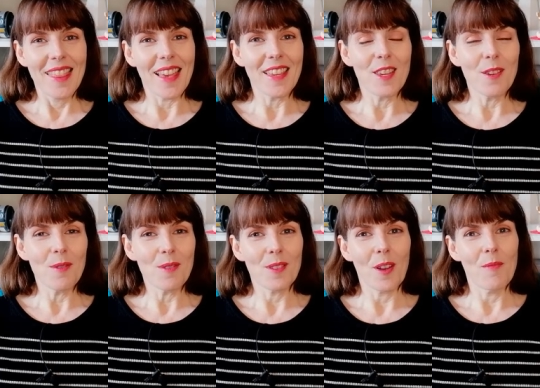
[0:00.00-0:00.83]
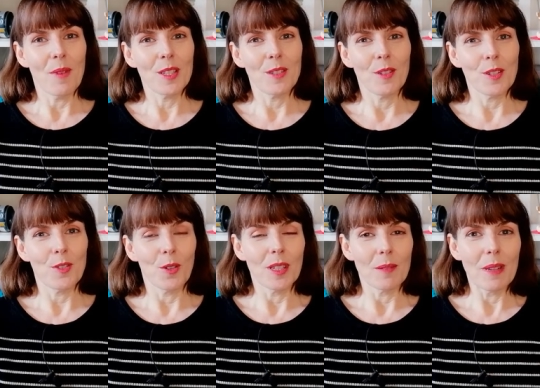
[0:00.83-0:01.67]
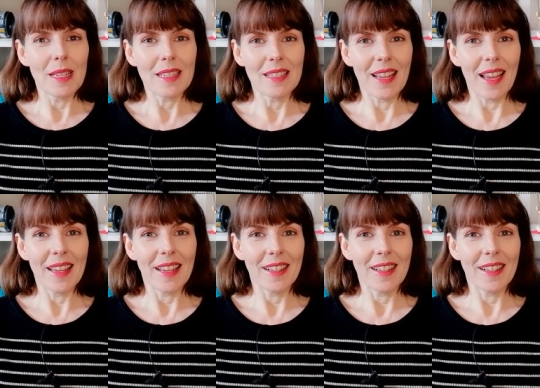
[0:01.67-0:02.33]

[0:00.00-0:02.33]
Thank you so much for joining me today,